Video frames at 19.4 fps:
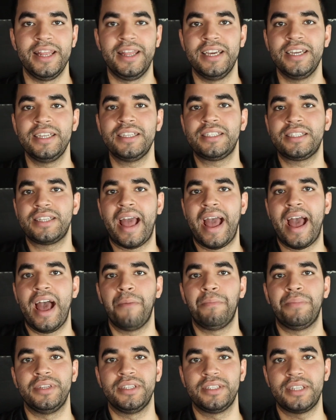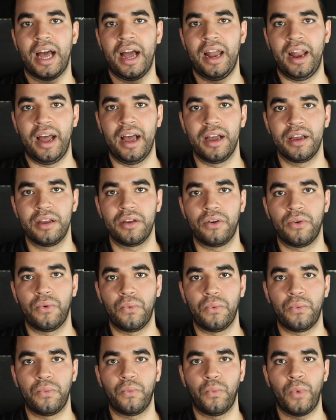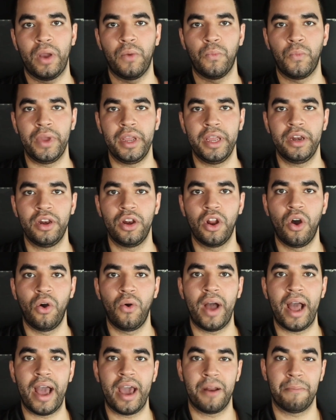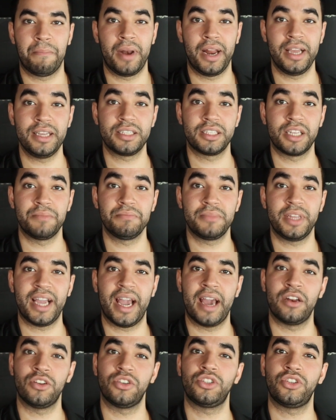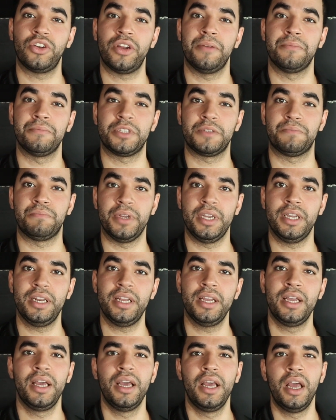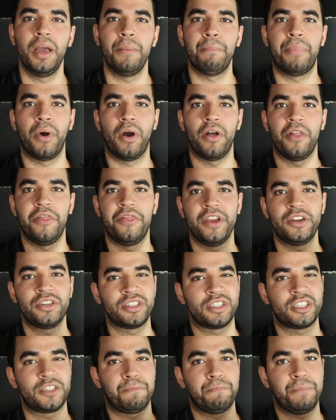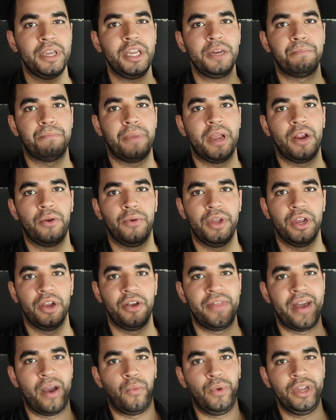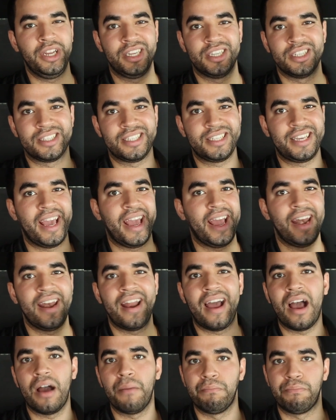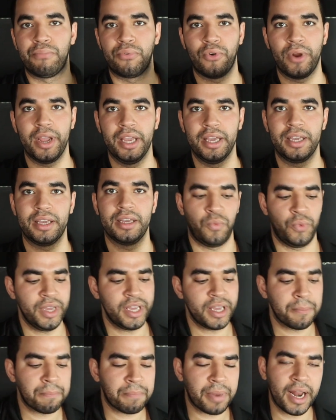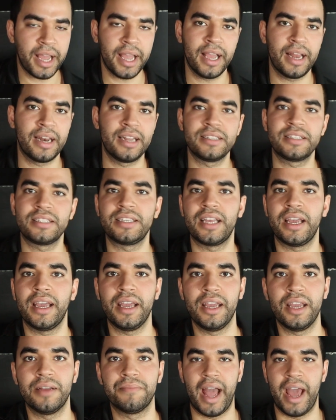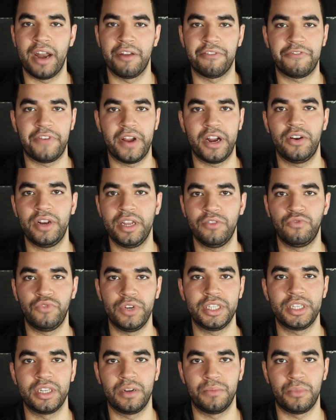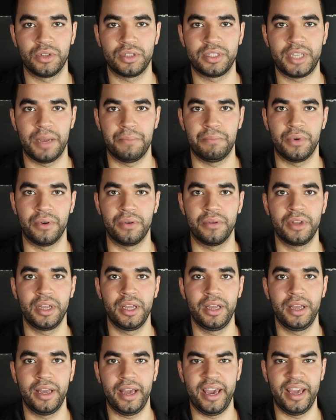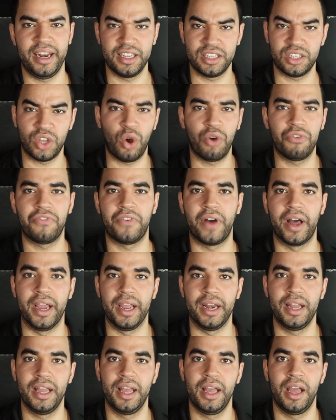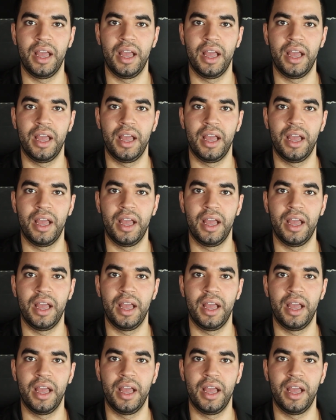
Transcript: This happens a lot when we know how to play something at a certain speed, but there's a speed barrier that we just cannot break. We can play it, let's say, at a fairly reasonable tempo, and it's all fine,